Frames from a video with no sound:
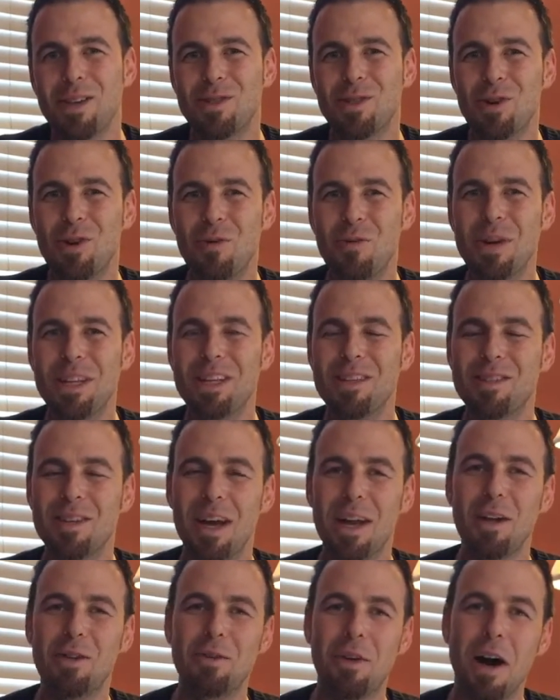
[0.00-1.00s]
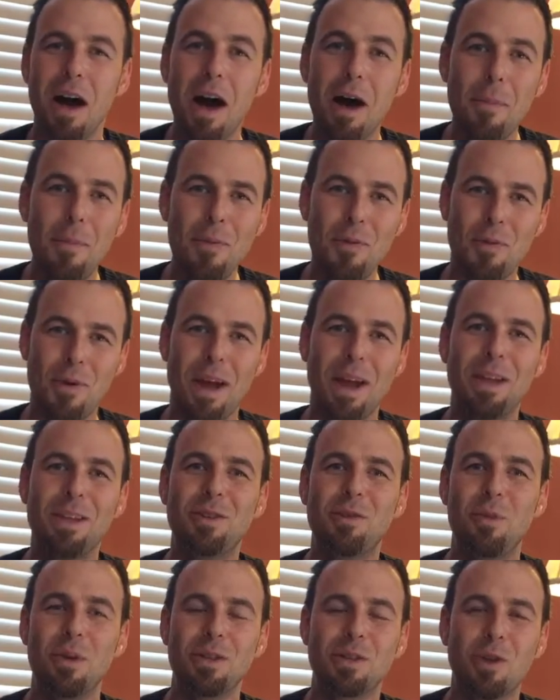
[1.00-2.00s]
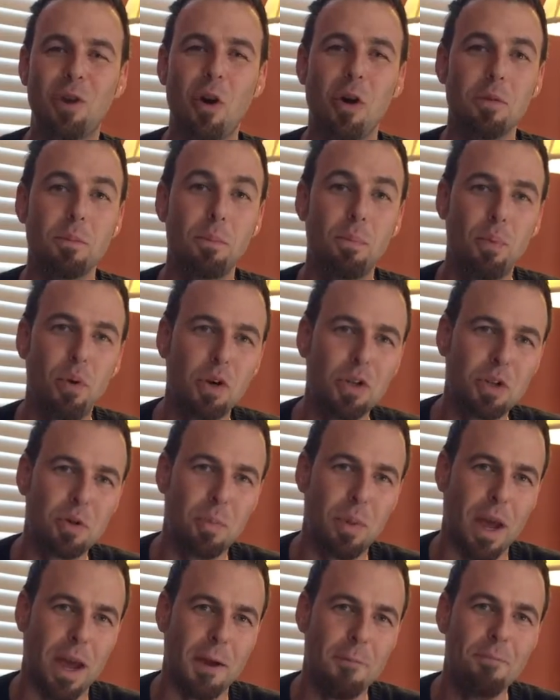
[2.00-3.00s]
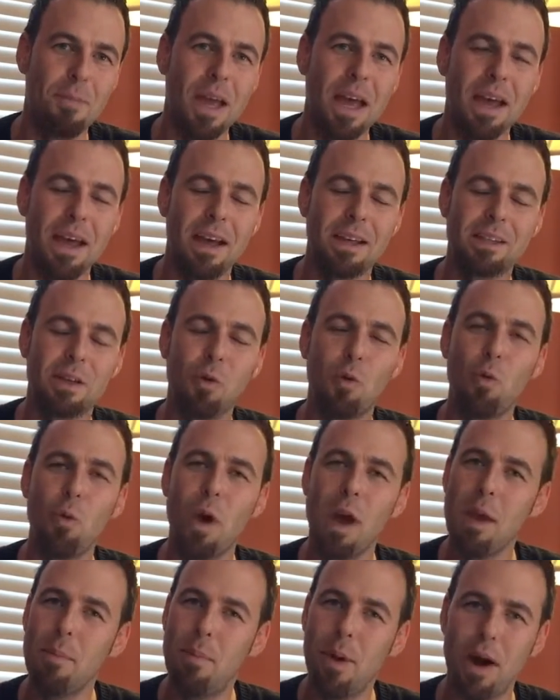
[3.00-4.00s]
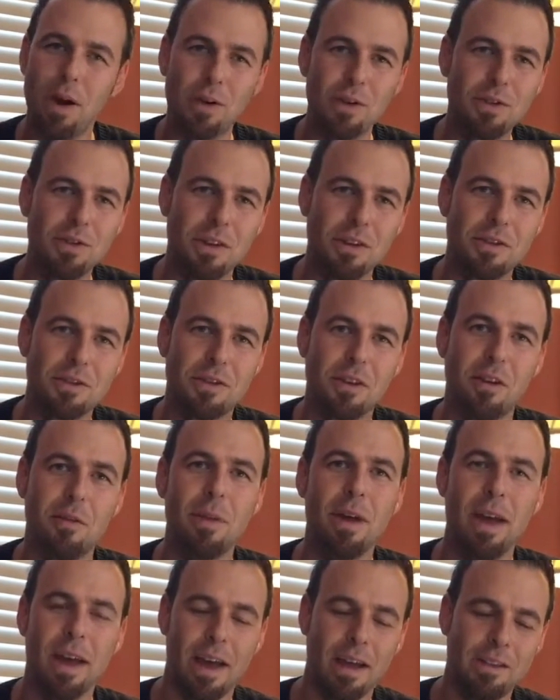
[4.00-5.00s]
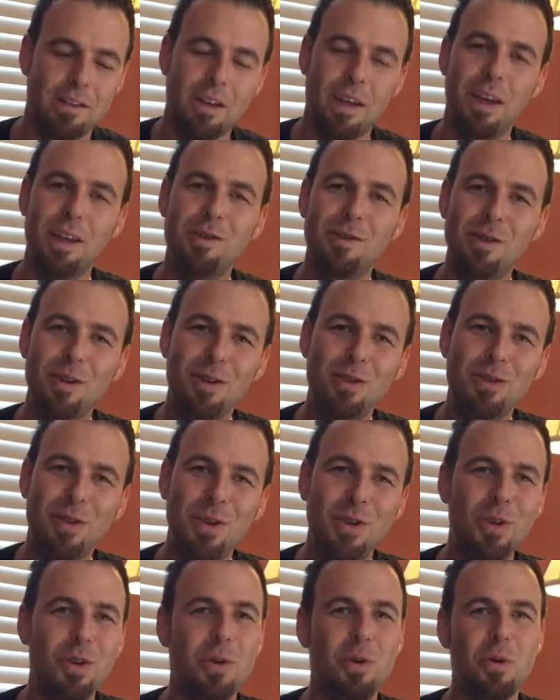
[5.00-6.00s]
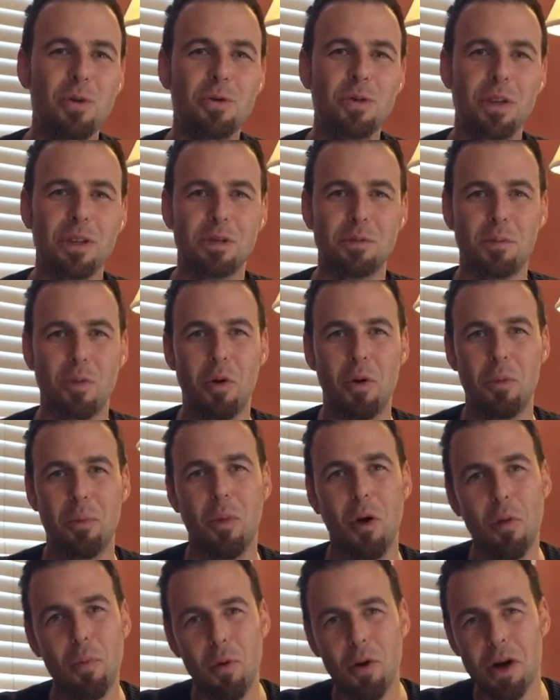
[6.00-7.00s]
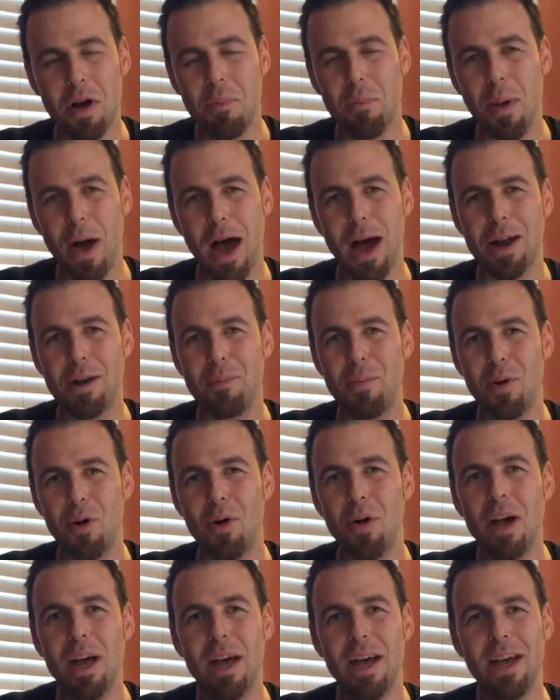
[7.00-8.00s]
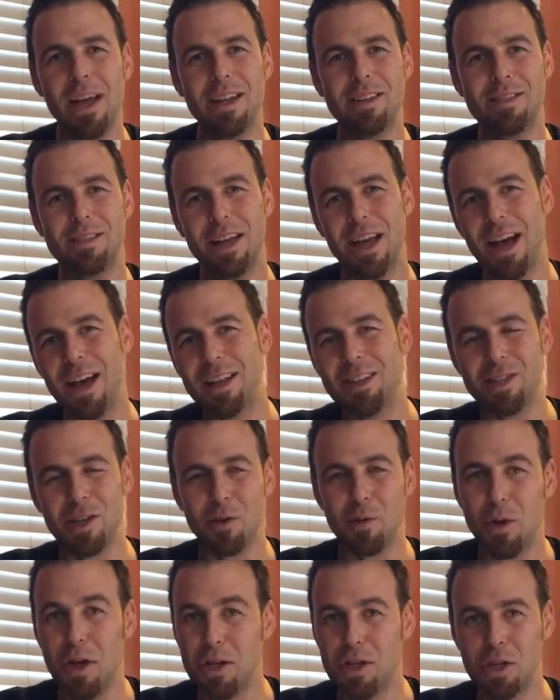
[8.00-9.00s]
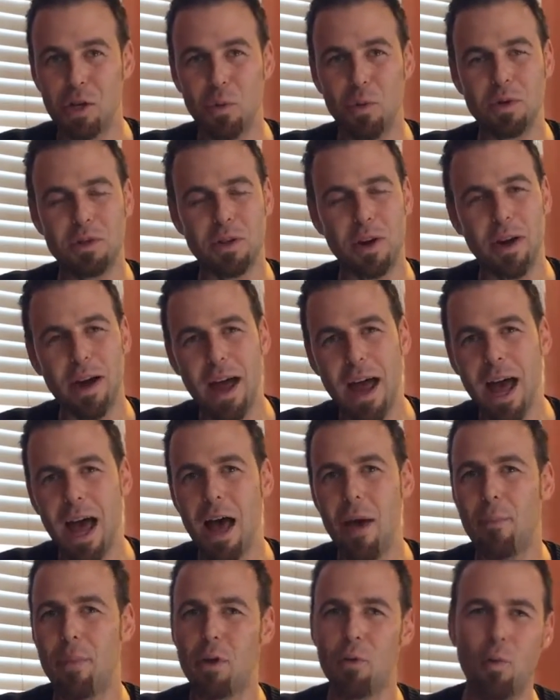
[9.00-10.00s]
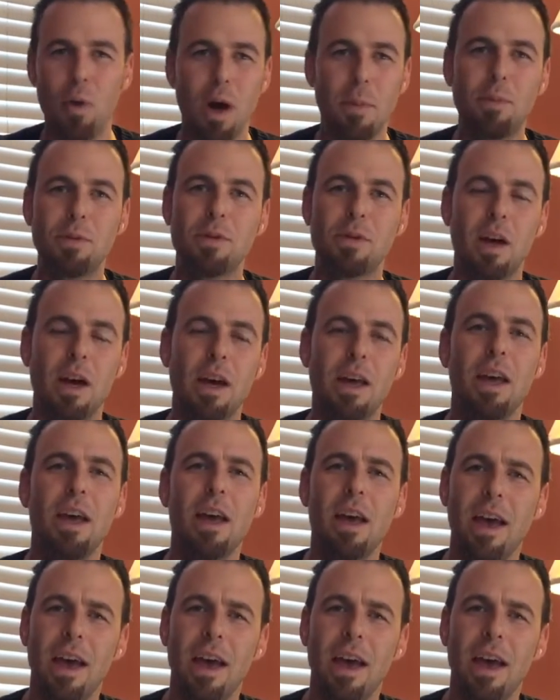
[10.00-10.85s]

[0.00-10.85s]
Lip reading: So we decided to upgrade to what's called PushPay. It's a way better system. It's easier to use. It's more mobile compatible. It's got integration with our app and website.